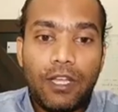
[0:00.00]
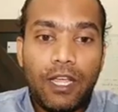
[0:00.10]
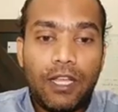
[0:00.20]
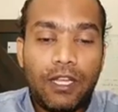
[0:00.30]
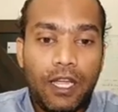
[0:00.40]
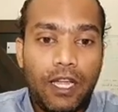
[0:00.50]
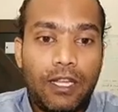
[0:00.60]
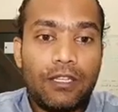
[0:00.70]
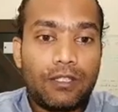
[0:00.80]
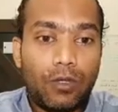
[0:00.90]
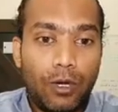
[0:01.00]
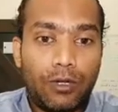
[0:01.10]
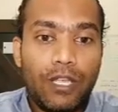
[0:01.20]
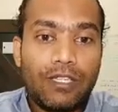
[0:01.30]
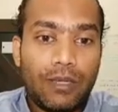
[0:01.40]
and it is going to
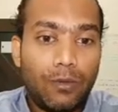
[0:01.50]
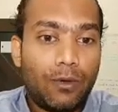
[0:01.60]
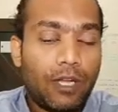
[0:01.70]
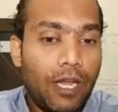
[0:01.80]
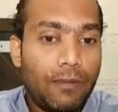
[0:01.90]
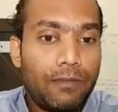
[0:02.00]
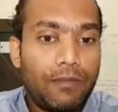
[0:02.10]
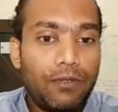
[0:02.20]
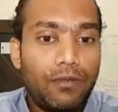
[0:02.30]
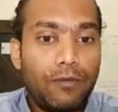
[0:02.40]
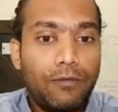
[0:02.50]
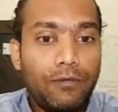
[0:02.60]
take some more time to